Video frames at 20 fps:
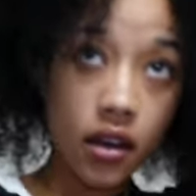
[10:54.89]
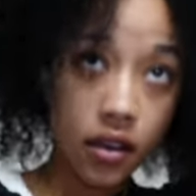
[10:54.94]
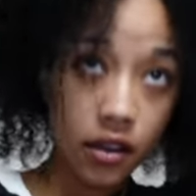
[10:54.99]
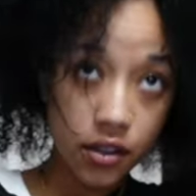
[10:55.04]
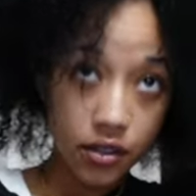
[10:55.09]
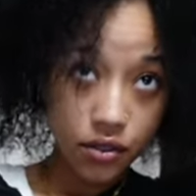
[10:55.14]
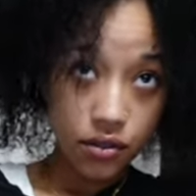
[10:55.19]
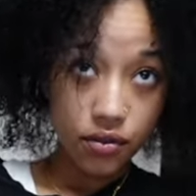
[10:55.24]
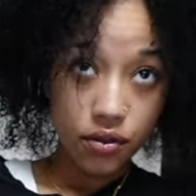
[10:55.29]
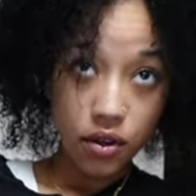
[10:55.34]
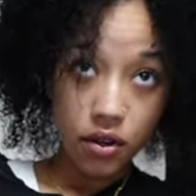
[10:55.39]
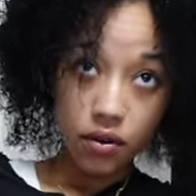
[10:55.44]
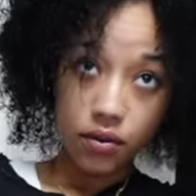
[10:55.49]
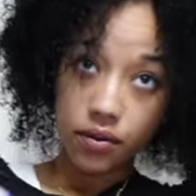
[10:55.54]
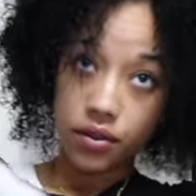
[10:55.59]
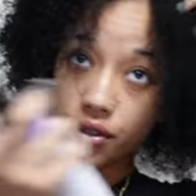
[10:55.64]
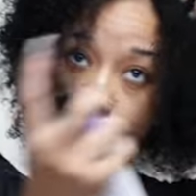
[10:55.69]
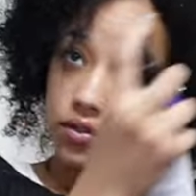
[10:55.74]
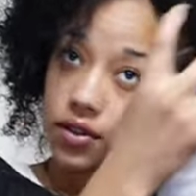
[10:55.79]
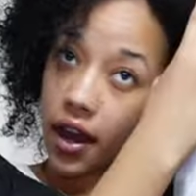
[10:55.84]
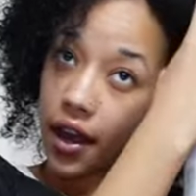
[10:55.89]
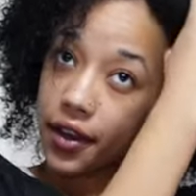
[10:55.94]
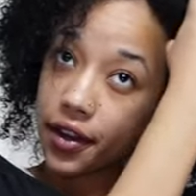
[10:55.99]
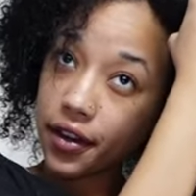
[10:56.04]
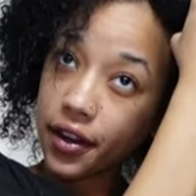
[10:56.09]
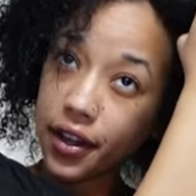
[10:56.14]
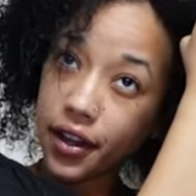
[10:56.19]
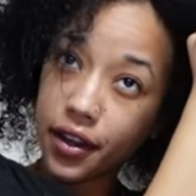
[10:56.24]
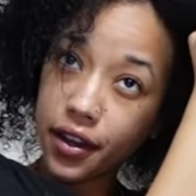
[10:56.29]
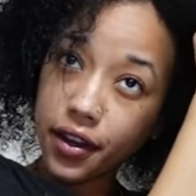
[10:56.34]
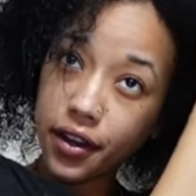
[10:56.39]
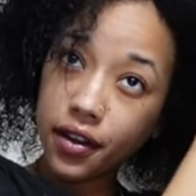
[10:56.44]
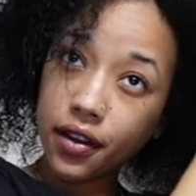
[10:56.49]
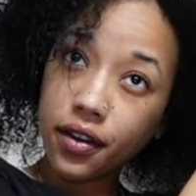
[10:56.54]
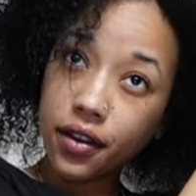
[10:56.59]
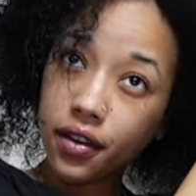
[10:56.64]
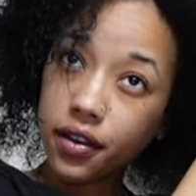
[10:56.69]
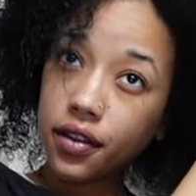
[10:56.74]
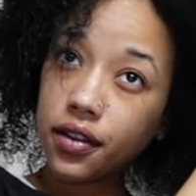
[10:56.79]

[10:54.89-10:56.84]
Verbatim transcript: because you know when you dye your hair,